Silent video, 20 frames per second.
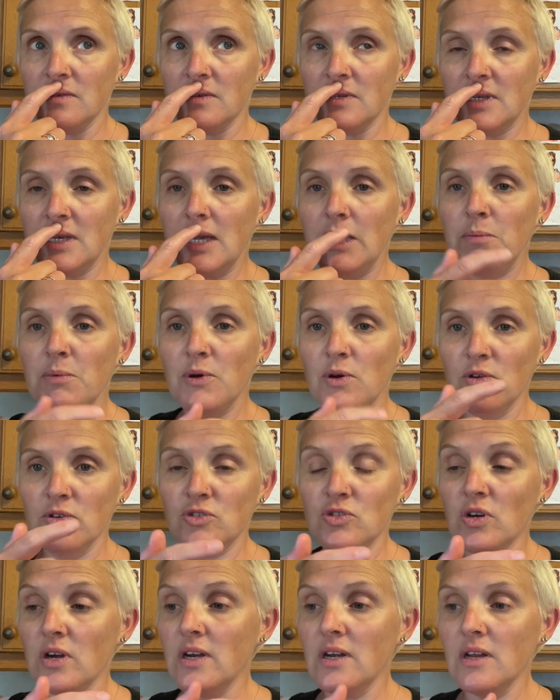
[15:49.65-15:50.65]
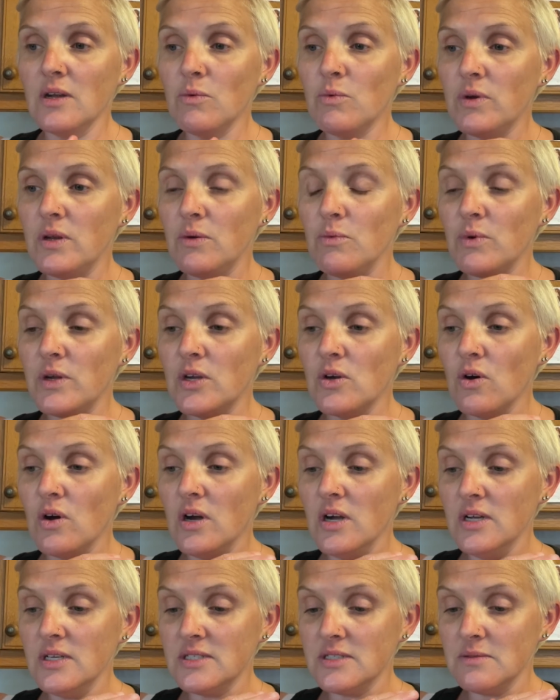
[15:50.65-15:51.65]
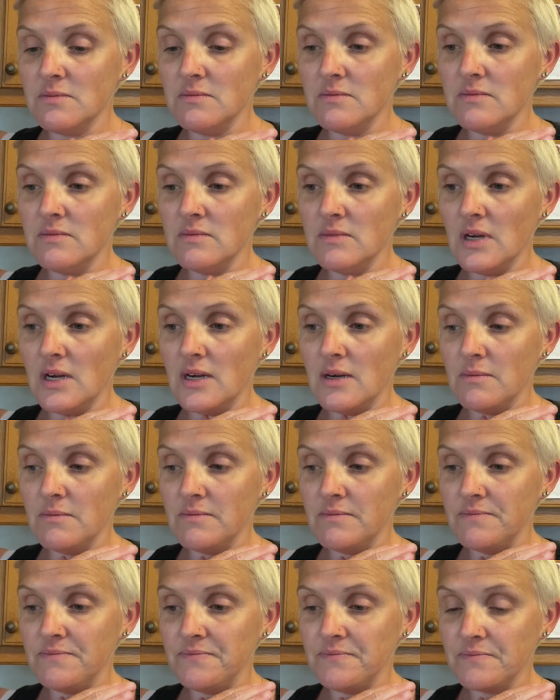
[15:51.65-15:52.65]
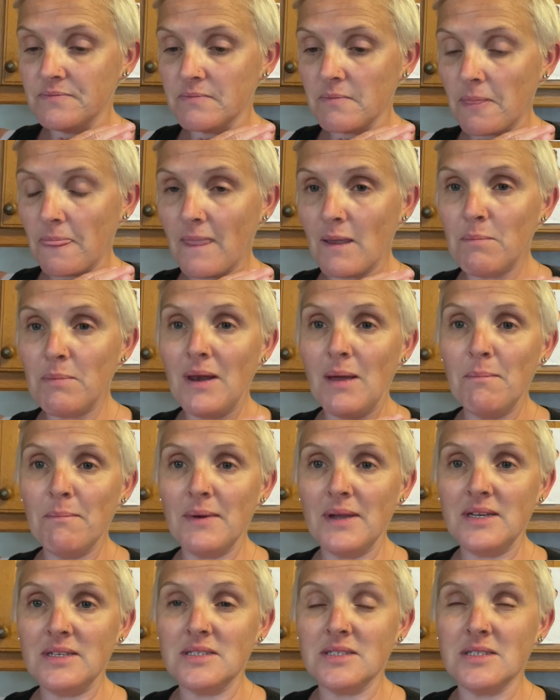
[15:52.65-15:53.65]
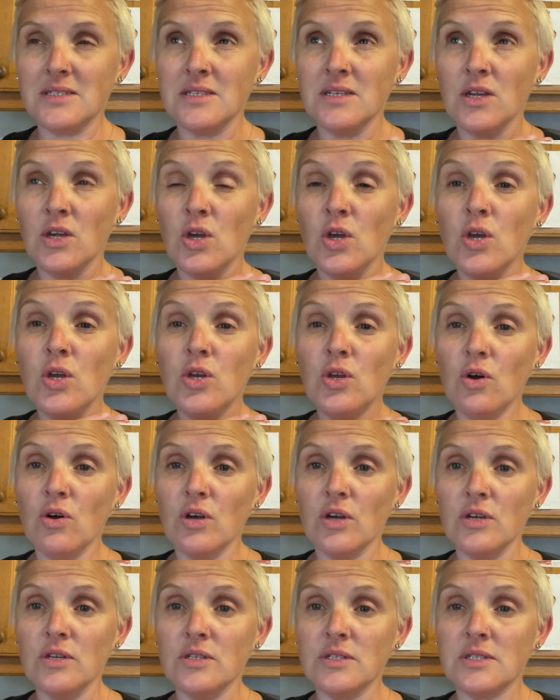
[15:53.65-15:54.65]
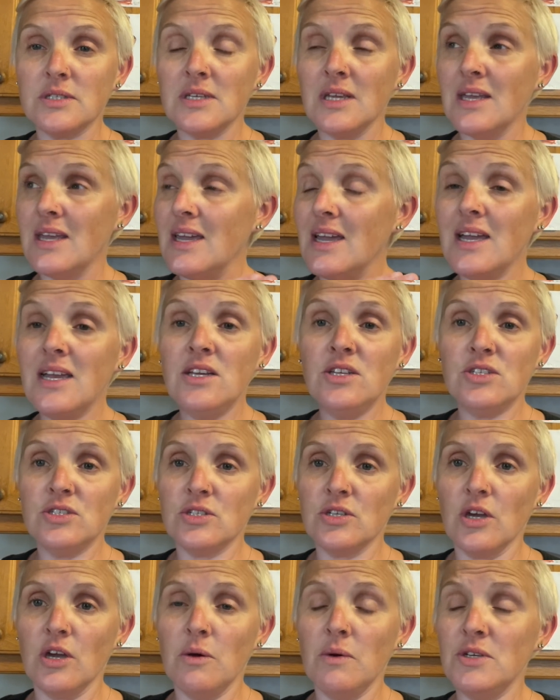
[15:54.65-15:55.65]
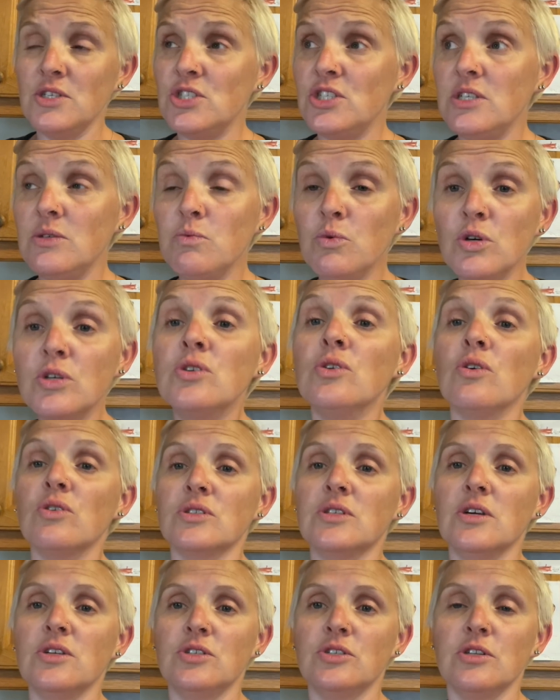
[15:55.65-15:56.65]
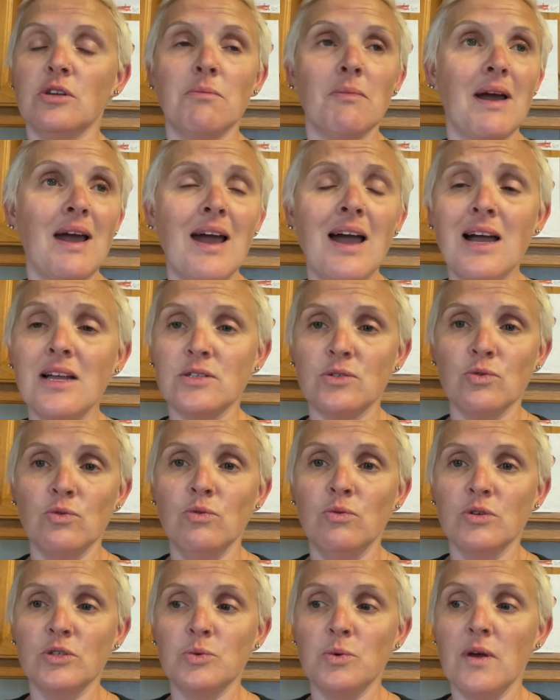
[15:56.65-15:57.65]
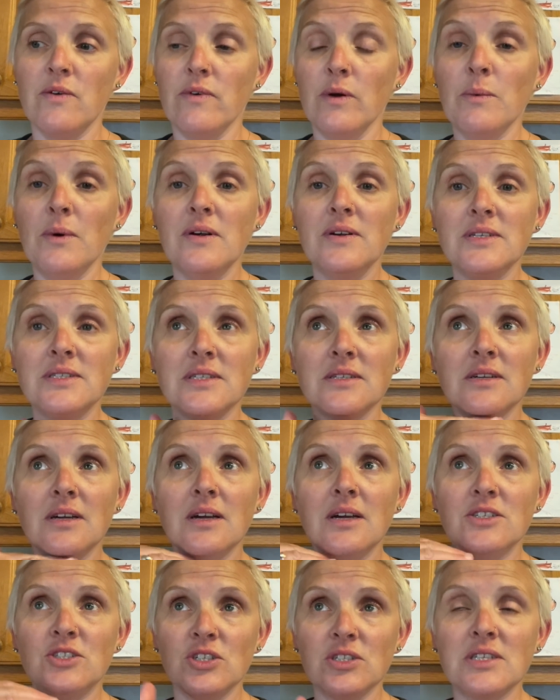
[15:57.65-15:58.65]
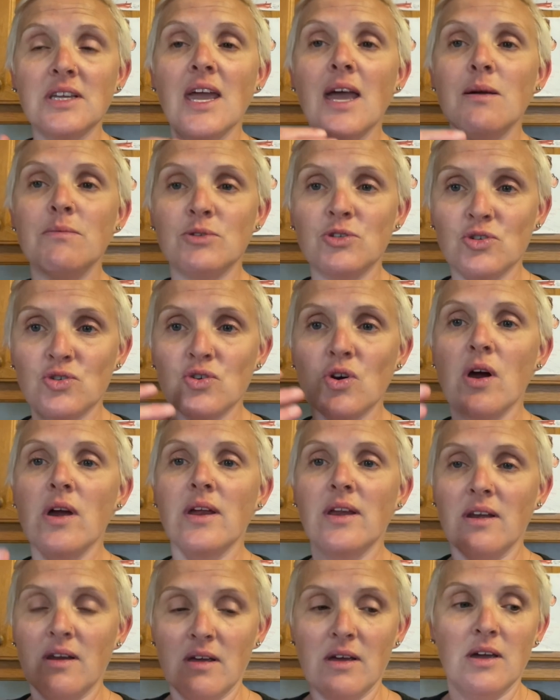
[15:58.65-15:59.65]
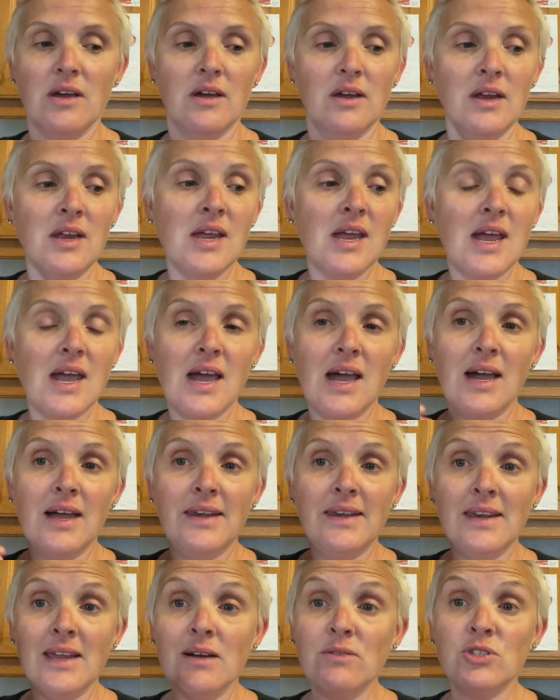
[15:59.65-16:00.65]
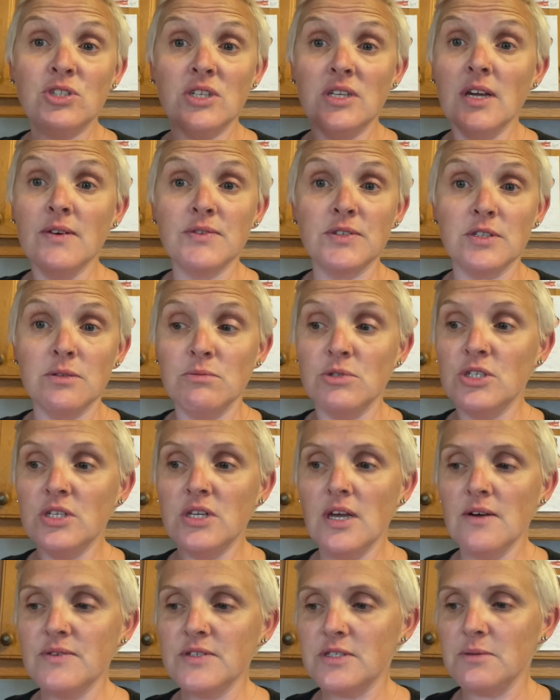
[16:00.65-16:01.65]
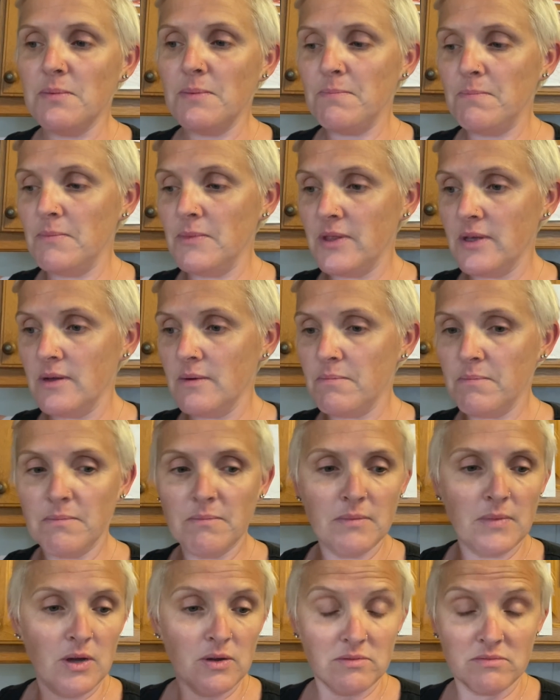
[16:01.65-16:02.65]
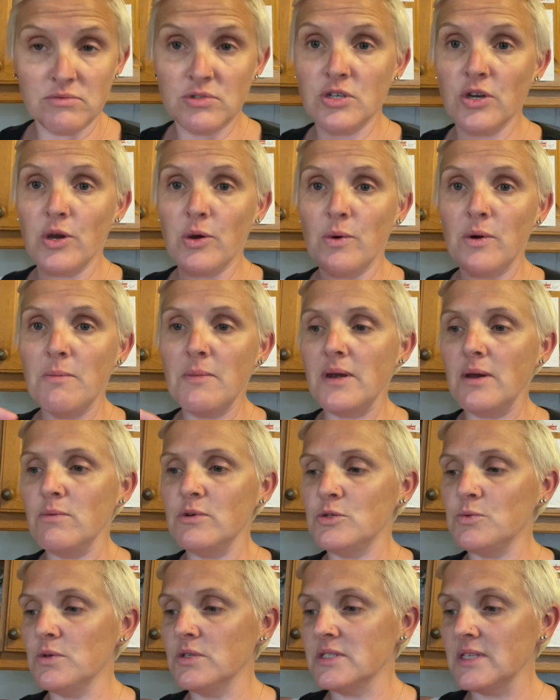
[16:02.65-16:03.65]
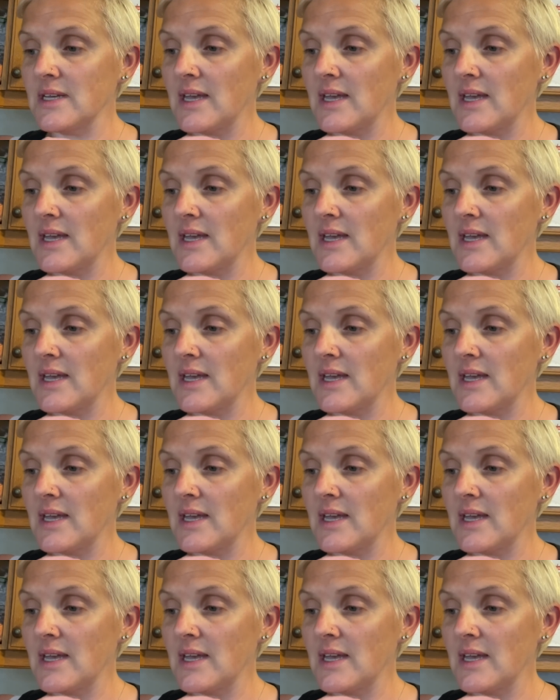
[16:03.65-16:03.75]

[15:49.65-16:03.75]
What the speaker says: keeping on trying. Like we got her some plant-based yogurts ages ago, and she would not touch them at all whatsoever, whereas I just kept trying her, and now she loves them. She loves the I'll show you in a minute which ones I